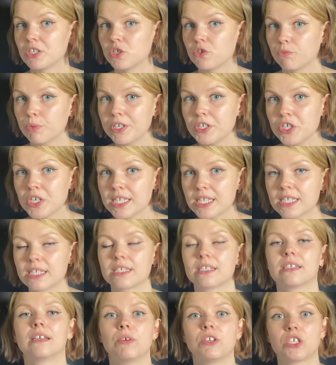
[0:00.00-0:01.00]
of
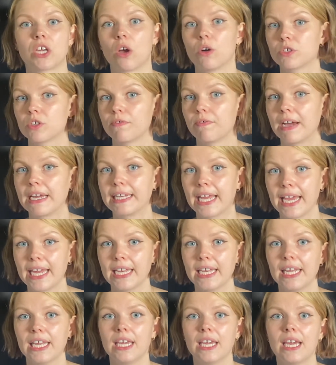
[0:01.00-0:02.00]
widgets, which I also find
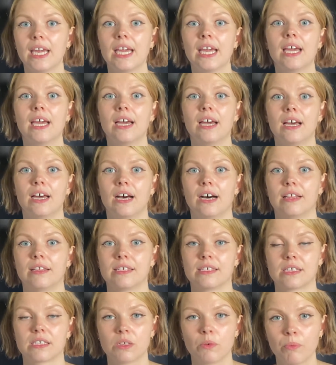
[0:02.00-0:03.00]
handy.
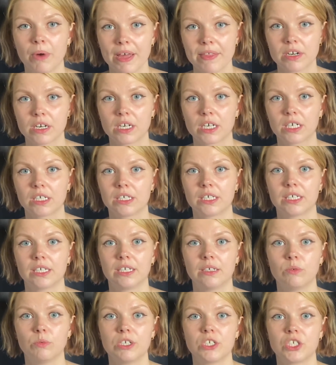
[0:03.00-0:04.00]
This is the weather
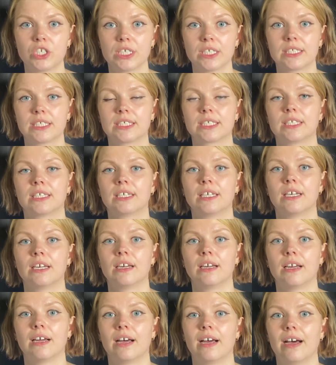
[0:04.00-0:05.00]
widget,
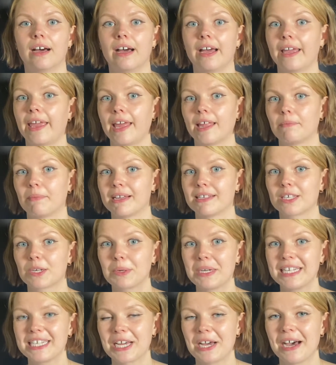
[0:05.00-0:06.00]
again, my
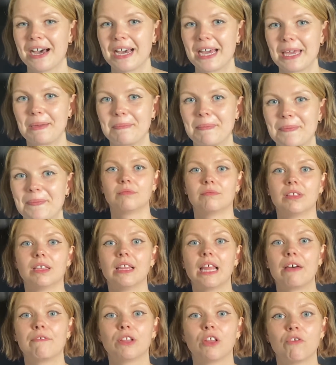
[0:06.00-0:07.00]
screen time, the
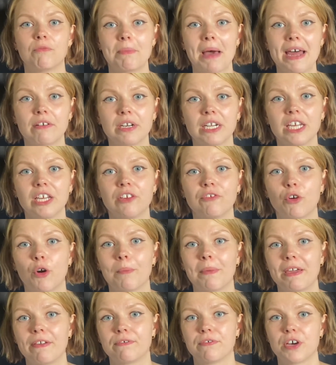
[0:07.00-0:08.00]
level of battery for
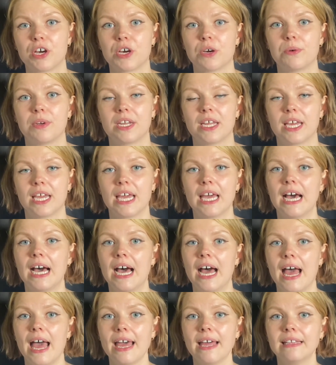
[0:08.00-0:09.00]
my phone,
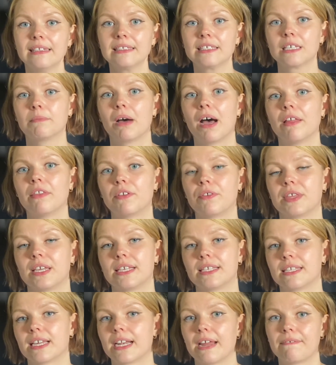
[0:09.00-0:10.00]
and some other
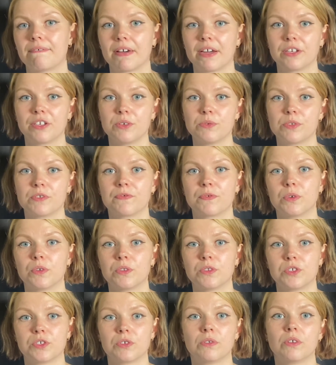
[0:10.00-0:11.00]
things that I find
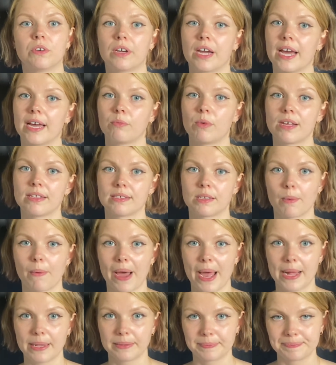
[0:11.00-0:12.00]
useful to look at once in a
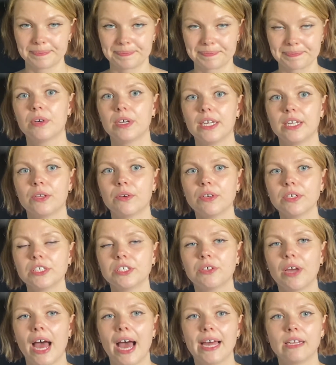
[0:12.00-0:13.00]
while. In order
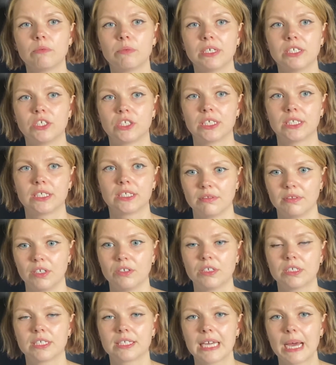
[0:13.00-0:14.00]
to add a widget, you
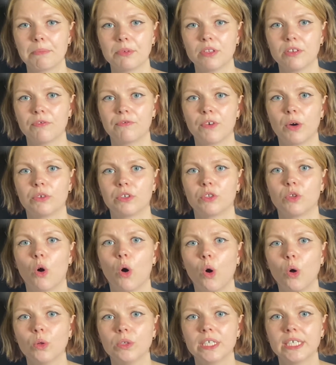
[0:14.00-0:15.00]
need to tap on the phone and
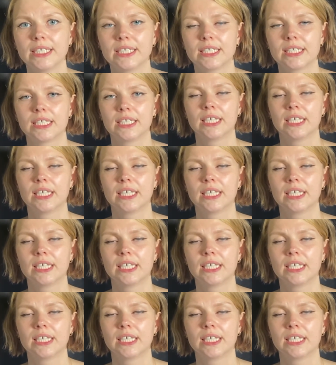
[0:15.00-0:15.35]
hold it.